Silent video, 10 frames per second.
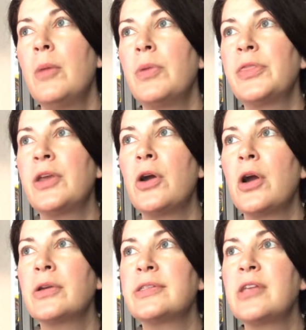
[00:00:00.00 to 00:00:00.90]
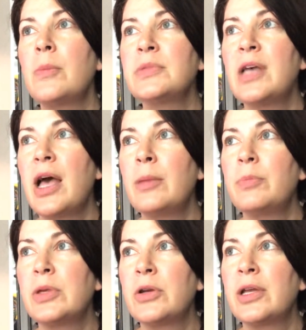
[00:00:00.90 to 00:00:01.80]
But there are some time
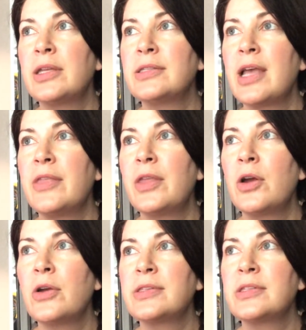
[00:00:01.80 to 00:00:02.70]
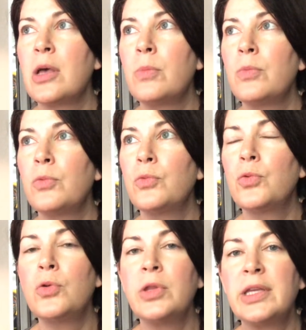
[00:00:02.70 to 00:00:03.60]
periods and there are some
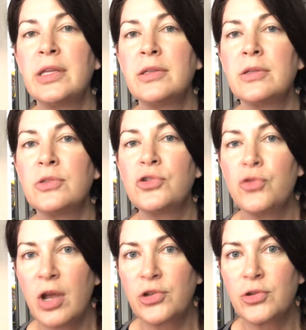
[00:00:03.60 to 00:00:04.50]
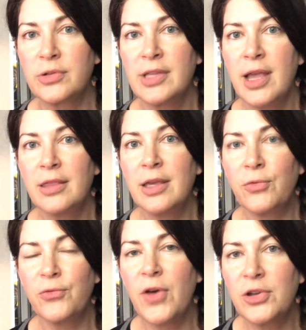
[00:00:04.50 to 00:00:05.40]
ruling structures that
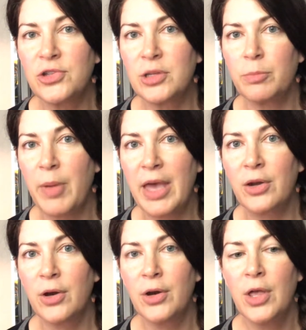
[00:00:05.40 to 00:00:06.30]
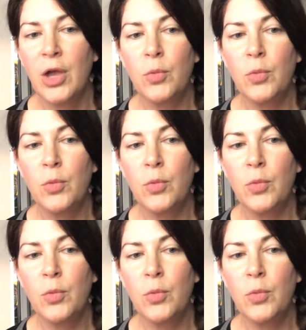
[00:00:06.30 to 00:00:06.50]
function better